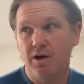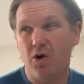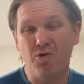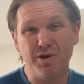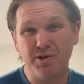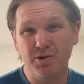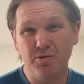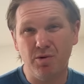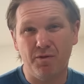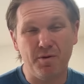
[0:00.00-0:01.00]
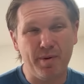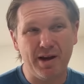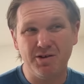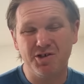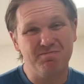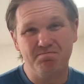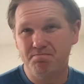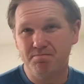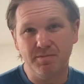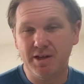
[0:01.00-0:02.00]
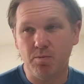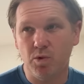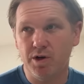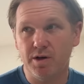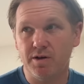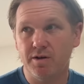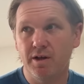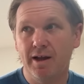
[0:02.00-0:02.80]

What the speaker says: Oredu off the bench, didn't work.